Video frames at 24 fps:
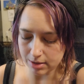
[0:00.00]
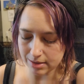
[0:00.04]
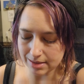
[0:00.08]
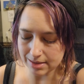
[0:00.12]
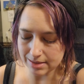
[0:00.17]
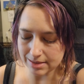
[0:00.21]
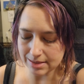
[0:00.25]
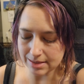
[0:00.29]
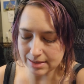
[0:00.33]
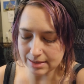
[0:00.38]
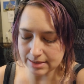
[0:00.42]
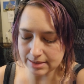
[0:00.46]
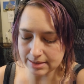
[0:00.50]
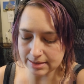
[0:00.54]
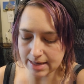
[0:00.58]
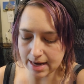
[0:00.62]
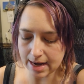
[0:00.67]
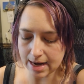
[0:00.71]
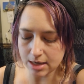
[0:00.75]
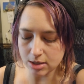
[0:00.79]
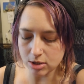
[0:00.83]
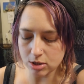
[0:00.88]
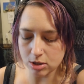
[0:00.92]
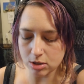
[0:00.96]
It doesn't
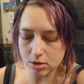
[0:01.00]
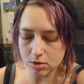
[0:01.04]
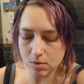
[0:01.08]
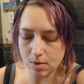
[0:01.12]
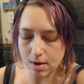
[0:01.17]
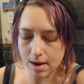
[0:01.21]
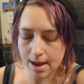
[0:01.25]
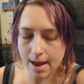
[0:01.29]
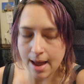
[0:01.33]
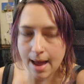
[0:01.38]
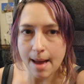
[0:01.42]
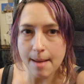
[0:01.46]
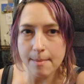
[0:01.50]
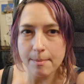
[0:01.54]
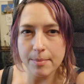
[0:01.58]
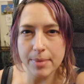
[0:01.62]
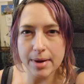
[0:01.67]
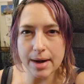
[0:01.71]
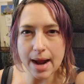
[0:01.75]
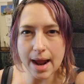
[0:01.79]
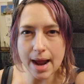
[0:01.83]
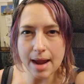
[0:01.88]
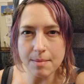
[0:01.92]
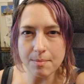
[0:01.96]
say to,
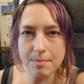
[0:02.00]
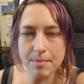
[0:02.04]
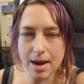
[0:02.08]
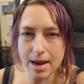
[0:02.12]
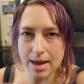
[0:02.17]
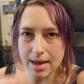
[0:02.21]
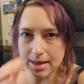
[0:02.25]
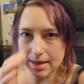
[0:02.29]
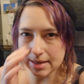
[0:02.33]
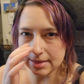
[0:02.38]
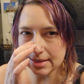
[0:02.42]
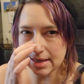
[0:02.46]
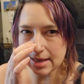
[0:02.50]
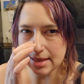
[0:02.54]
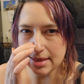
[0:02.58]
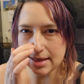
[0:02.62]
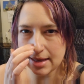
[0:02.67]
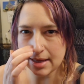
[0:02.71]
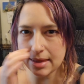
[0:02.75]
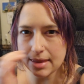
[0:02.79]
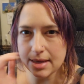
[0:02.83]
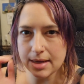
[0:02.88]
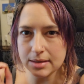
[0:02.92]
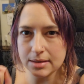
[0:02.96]
but I might, because I
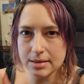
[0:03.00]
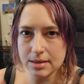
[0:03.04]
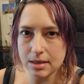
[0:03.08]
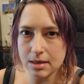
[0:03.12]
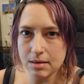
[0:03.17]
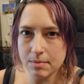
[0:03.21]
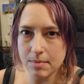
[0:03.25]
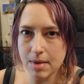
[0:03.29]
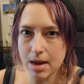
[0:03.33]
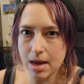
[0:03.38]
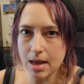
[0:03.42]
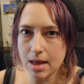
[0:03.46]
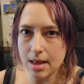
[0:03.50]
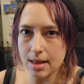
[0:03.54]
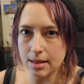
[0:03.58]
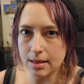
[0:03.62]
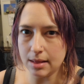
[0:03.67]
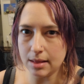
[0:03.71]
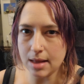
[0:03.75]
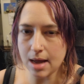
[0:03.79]
think that's gonna make it